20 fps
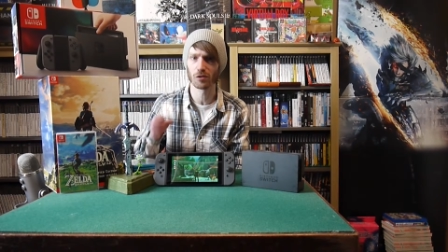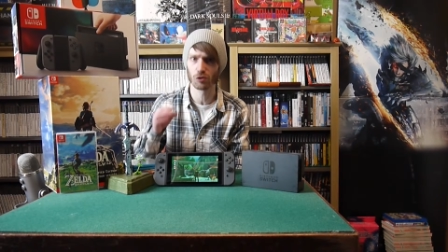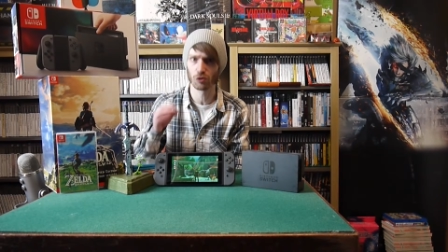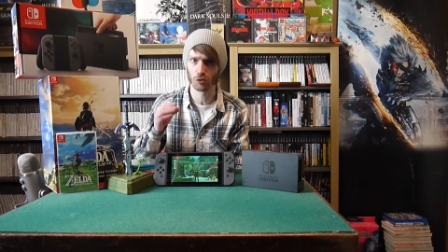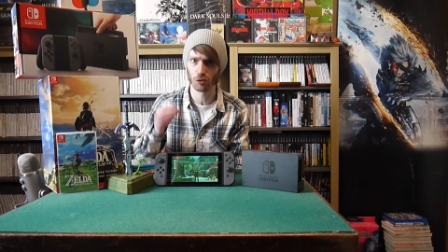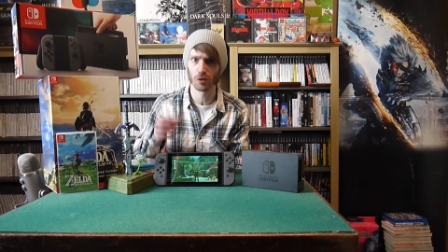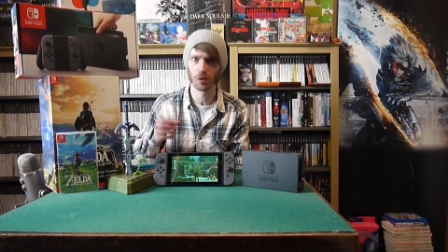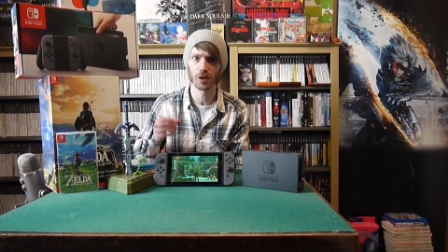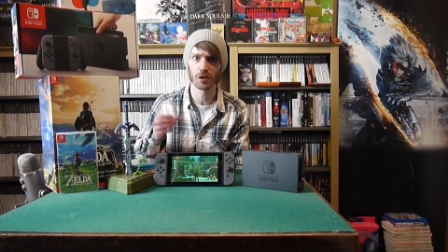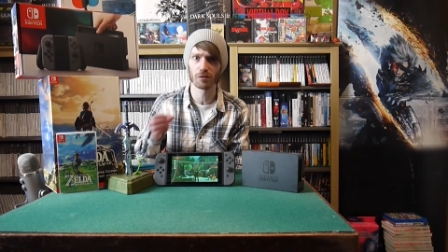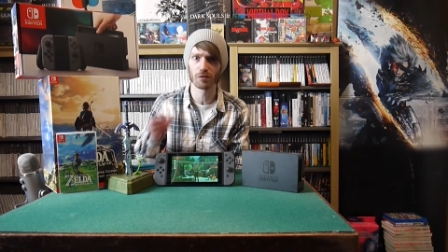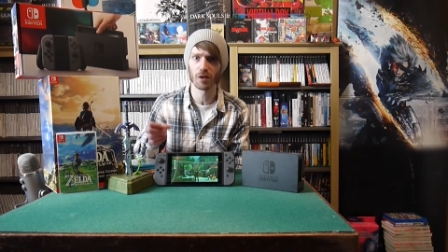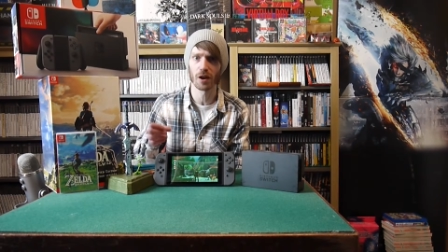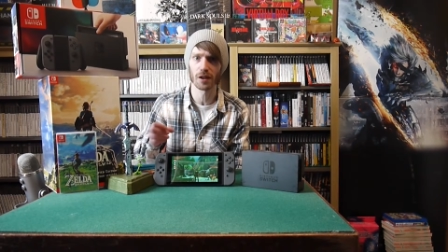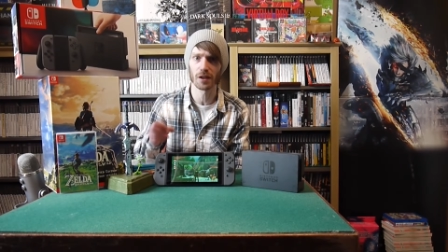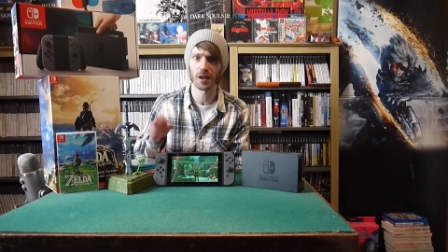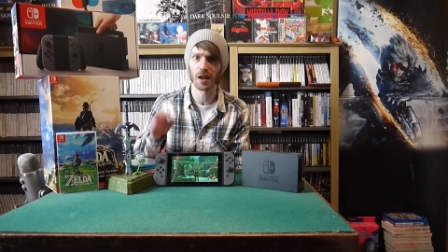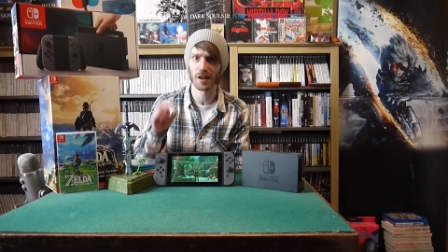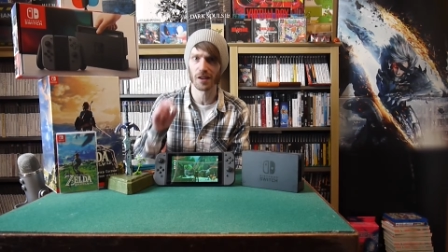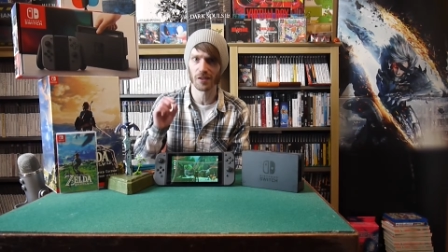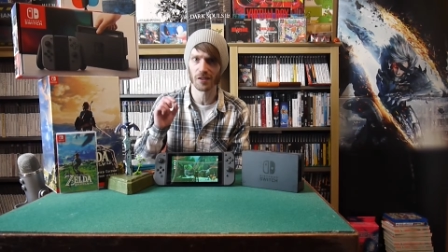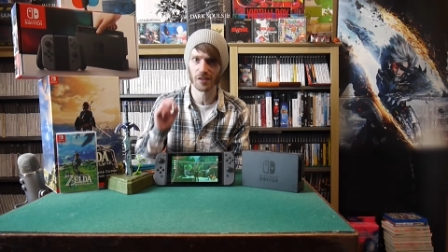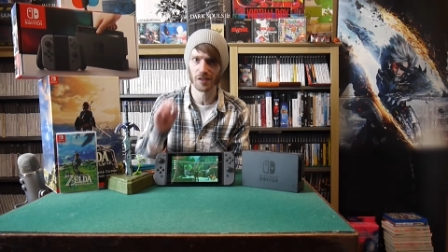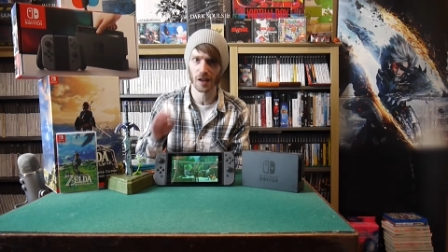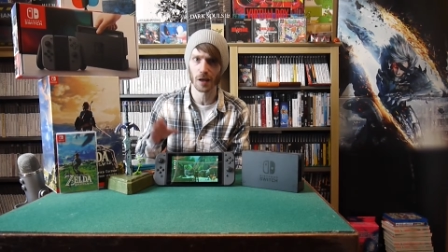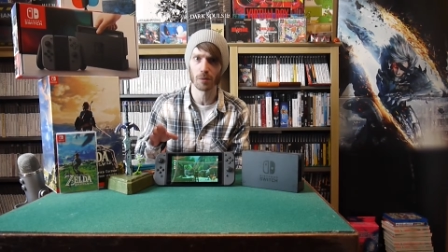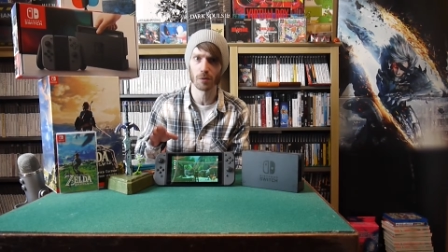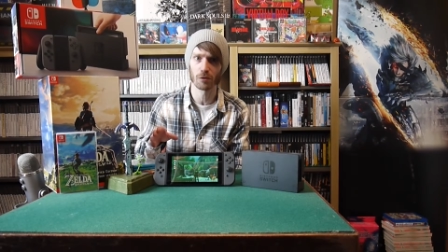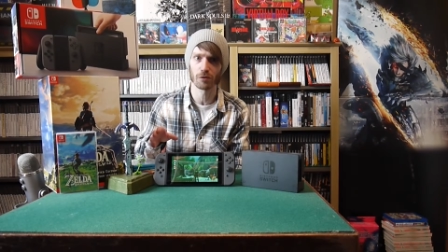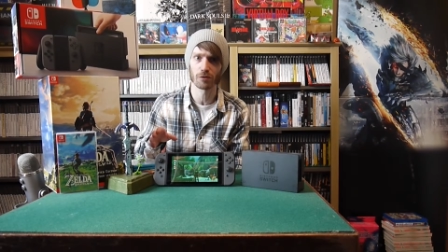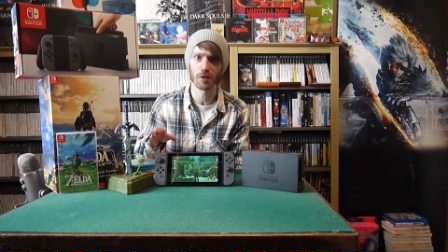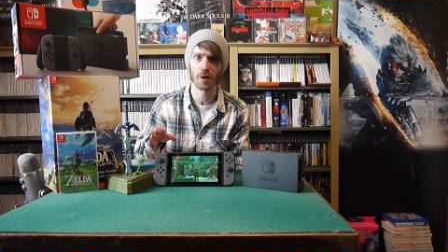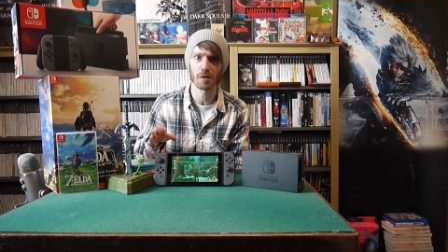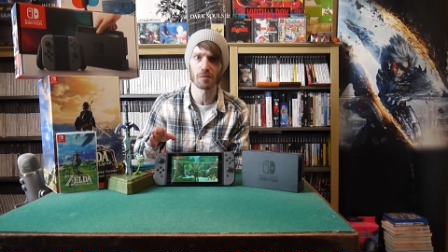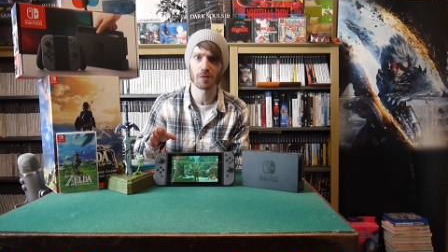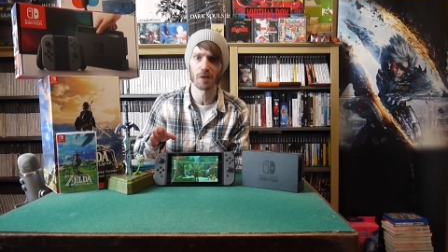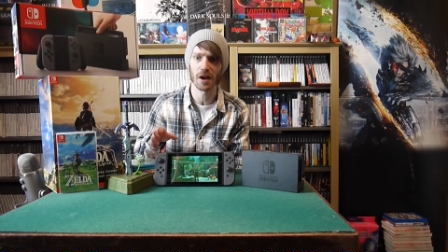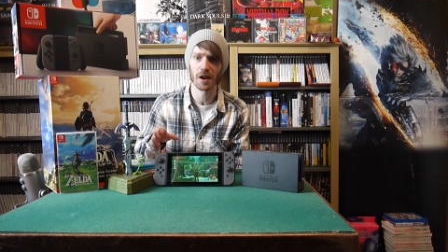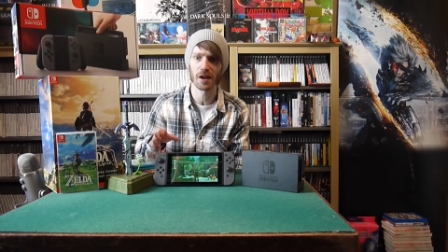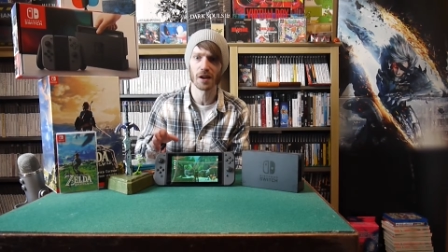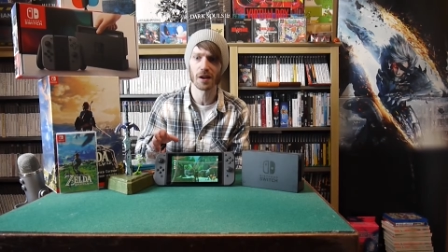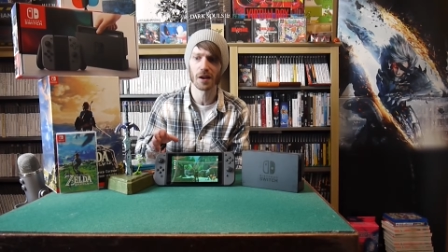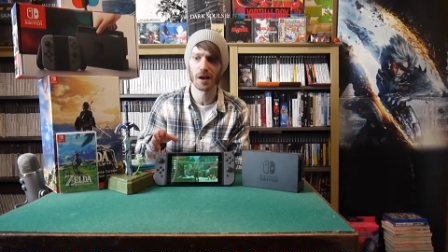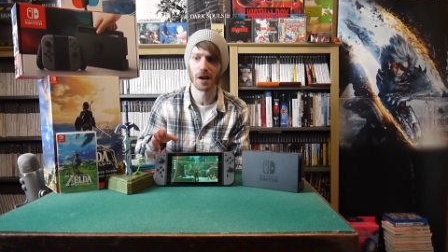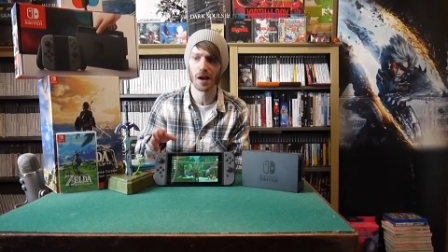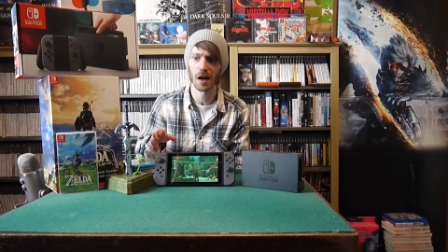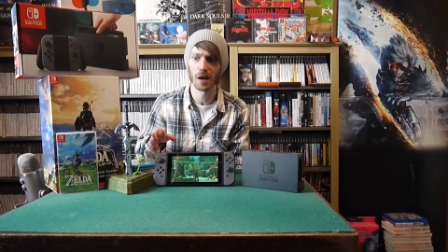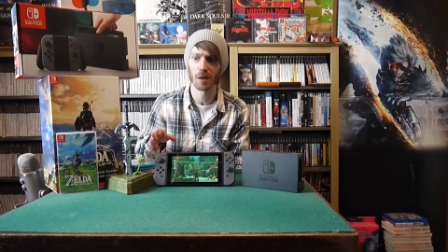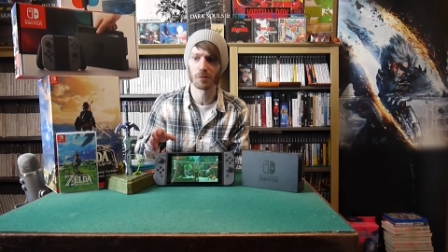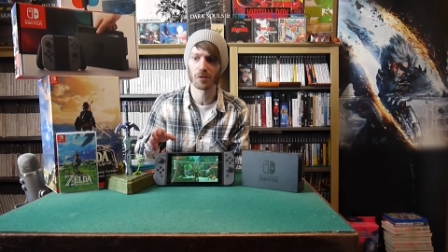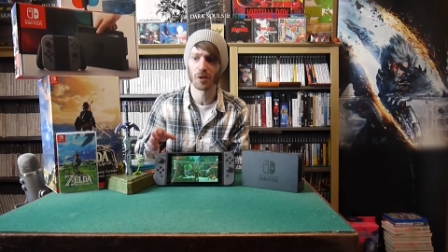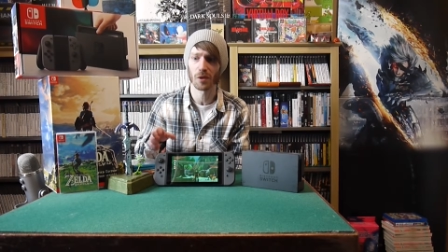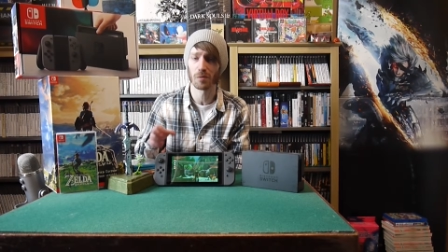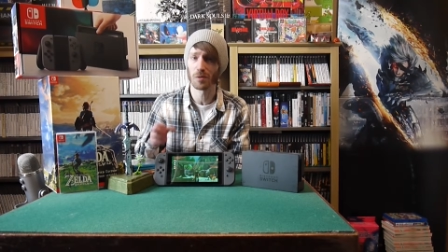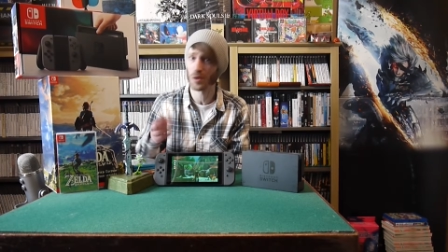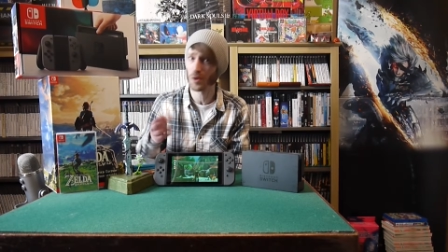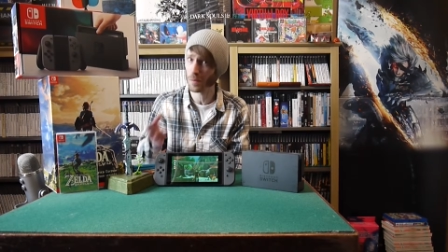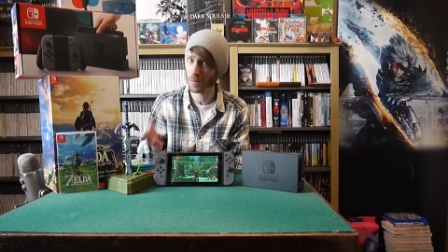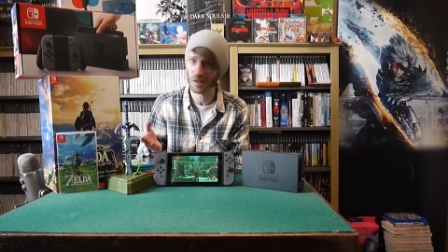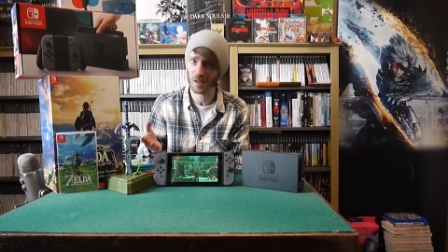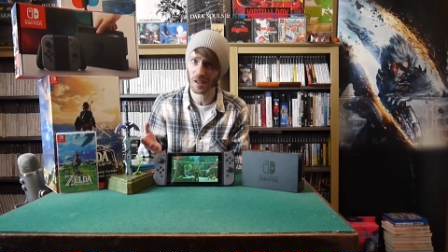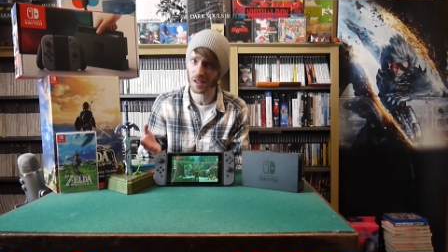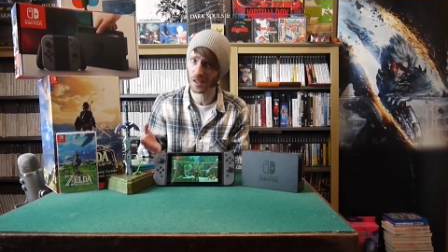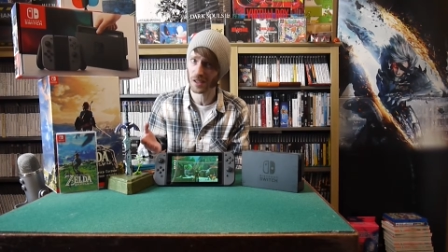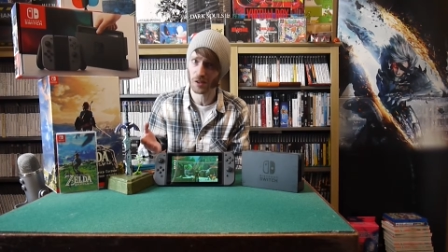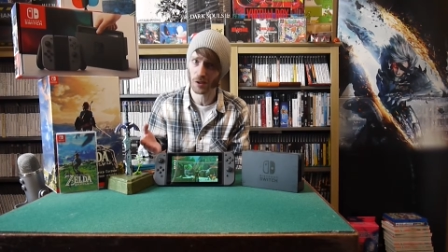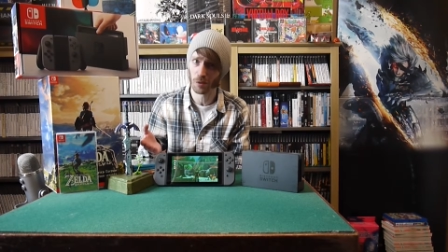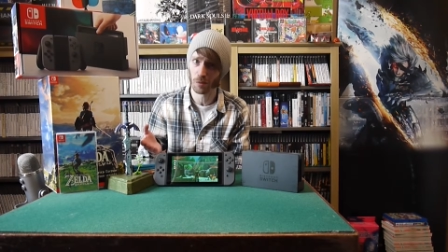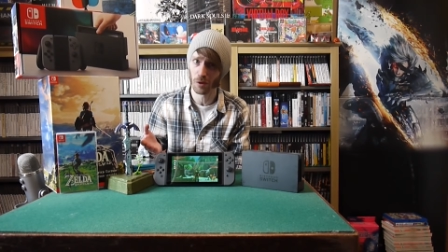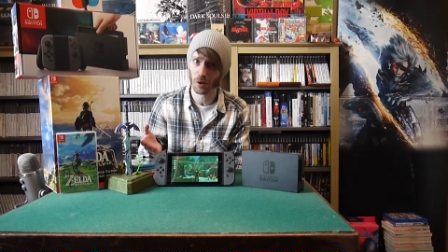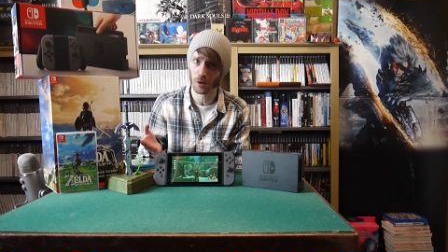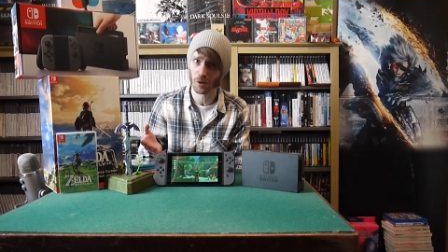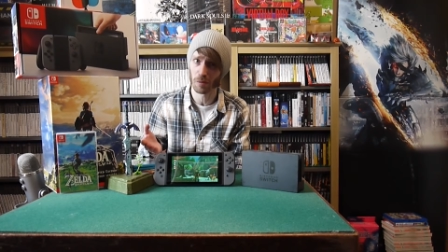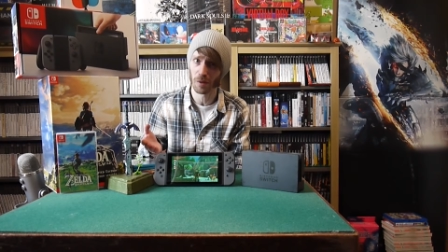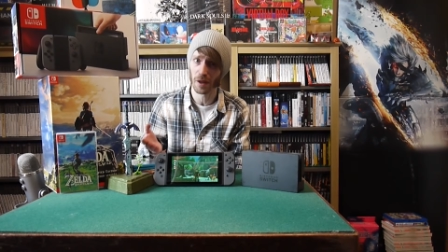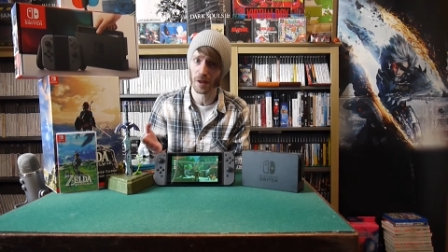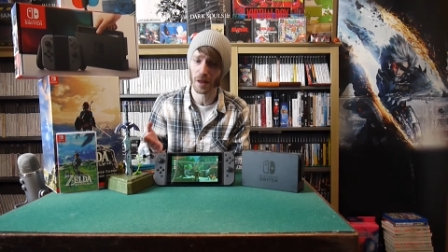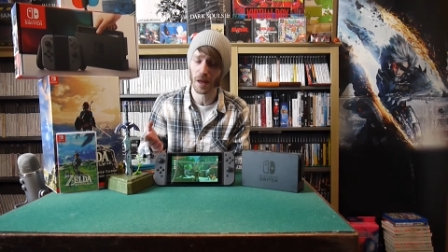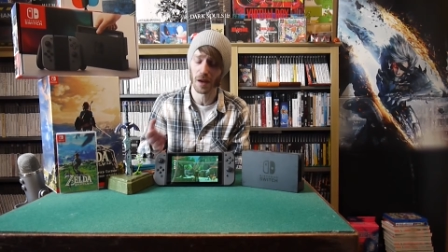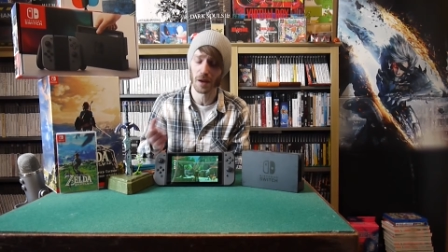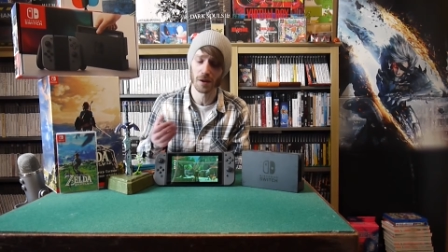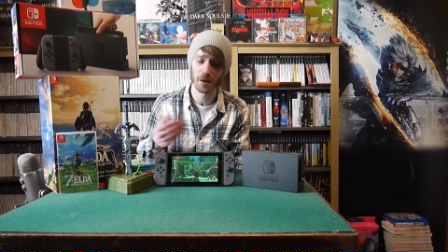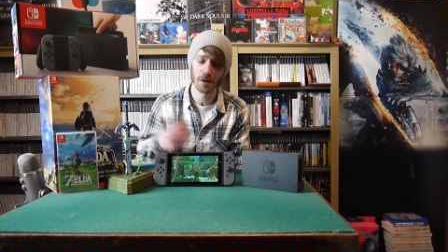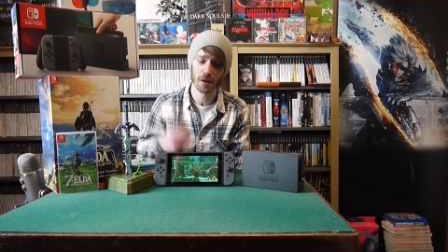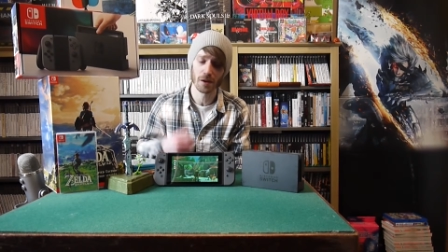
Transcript: truly run at a stable frame rate, so I'm not particularly too bothered by that.